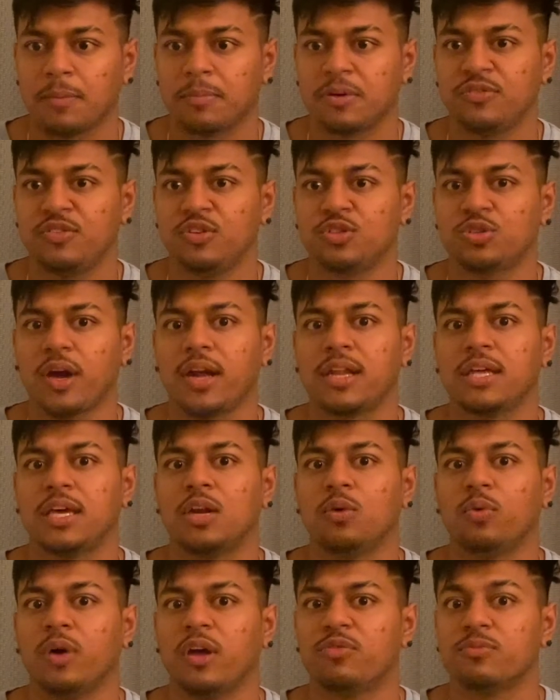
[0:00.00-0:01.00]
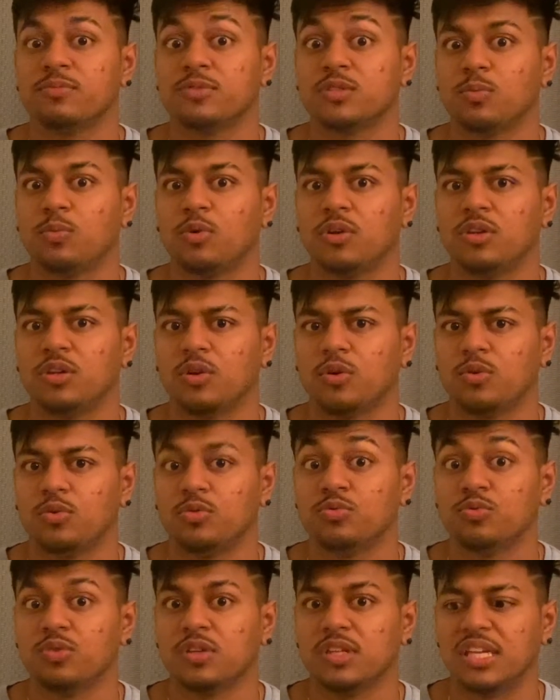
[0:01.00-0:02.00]
But if you try to get away from someone, you know, who's
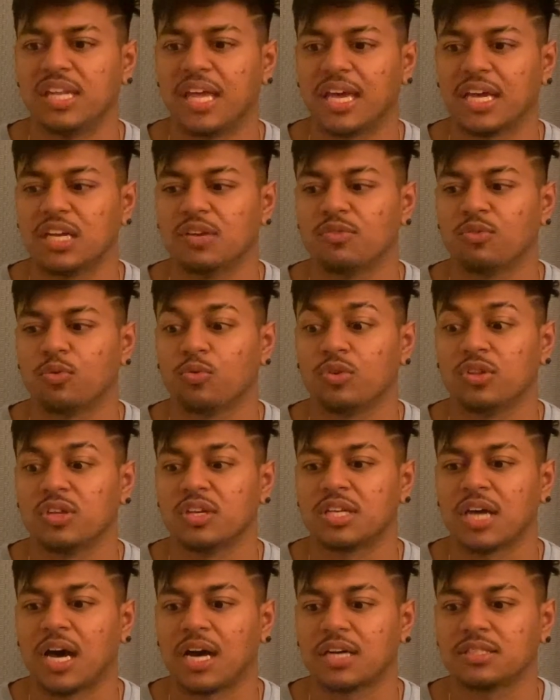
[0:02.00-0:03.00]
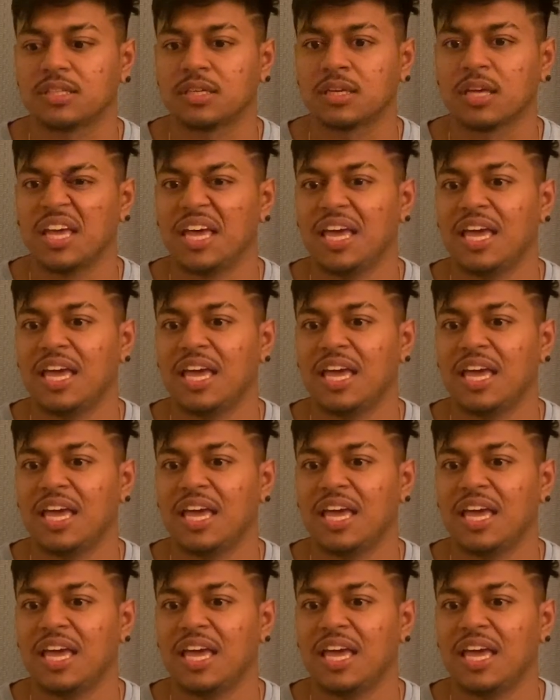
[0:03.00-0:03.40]
really negative or really toxic,